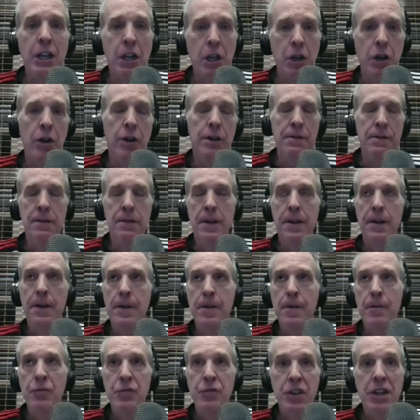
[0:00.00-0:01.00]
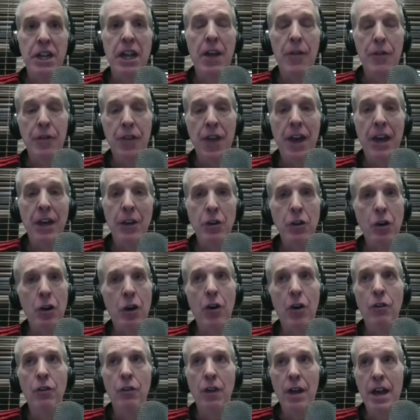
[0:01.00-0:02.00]
could to get that
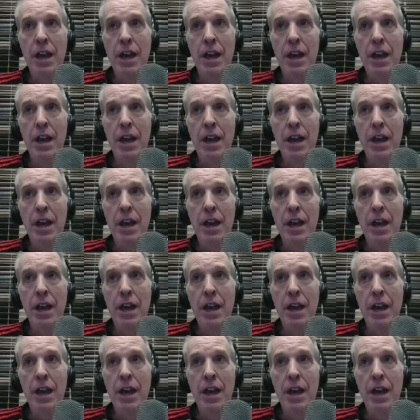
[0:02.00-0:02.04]
goal.